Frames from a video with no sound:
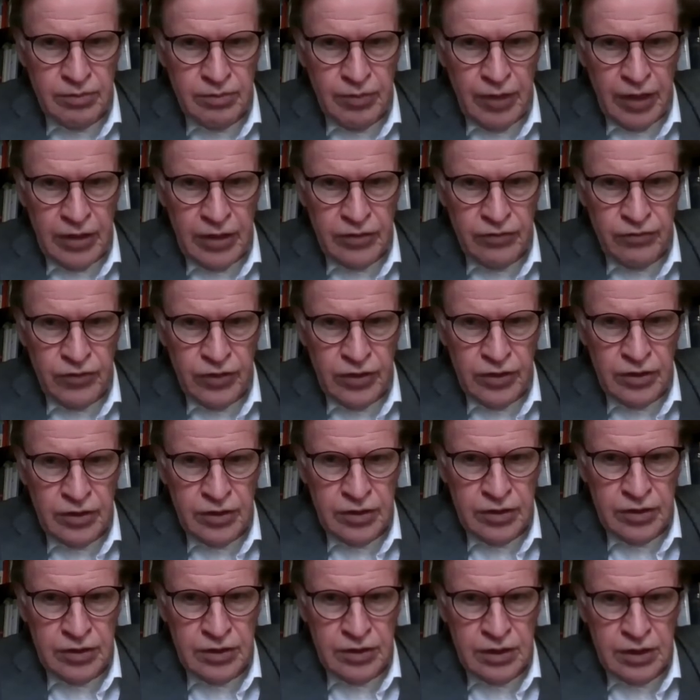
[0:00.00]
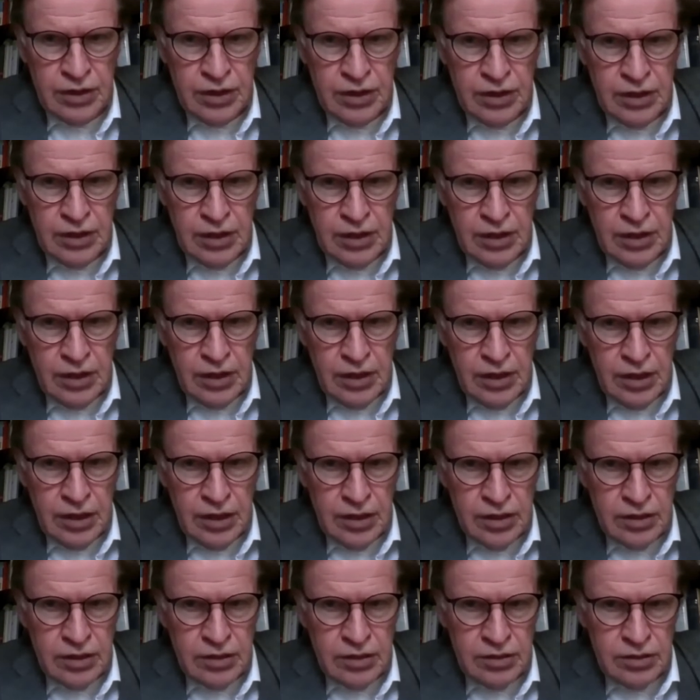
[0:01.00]
Bank of England
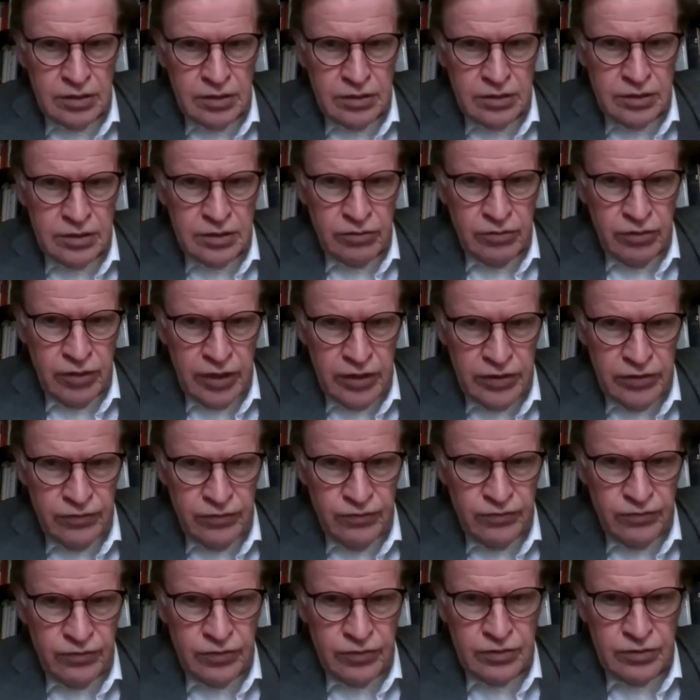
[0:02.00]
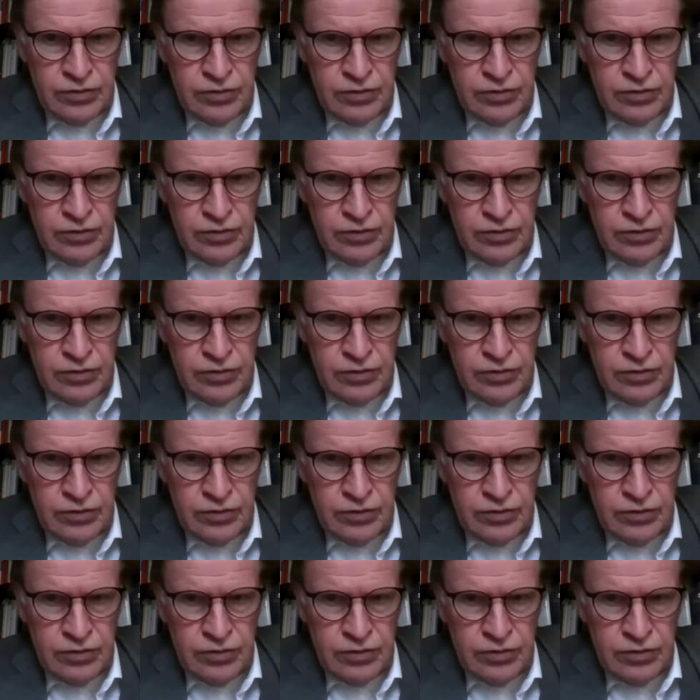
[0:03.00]
derived